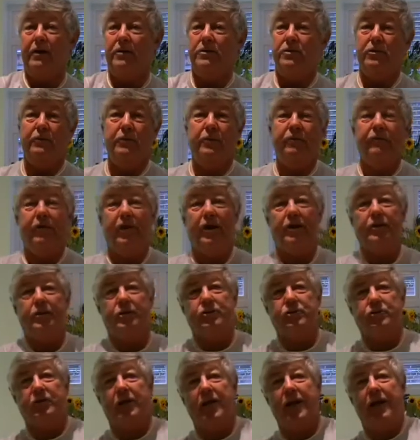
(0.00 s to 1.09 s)
He took me
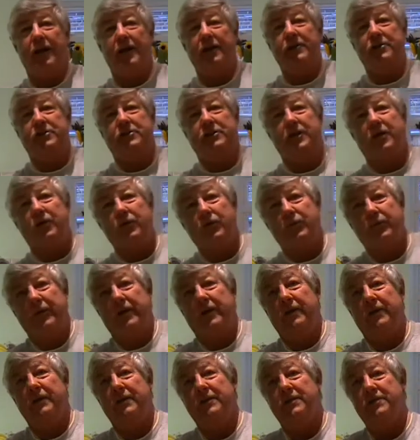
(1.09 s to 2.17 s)
around the track and he showed
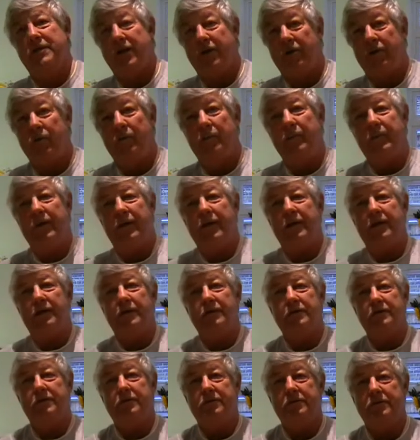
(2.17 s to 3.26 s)
me and he told me
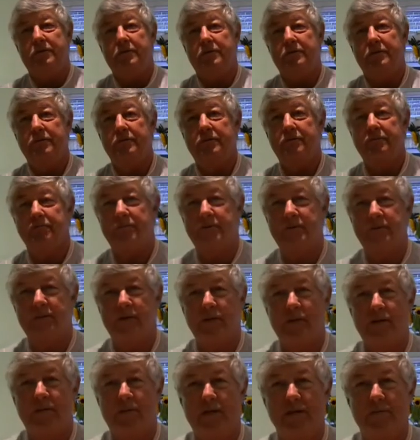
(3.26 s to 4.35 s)
and
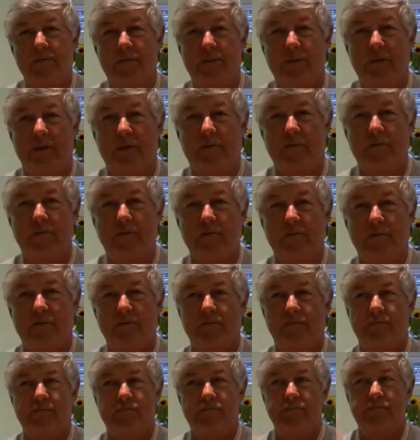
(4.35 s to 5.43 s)
did things, but he never
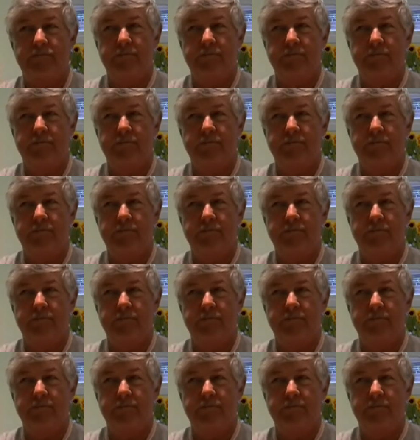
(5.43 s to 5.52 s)
sort of.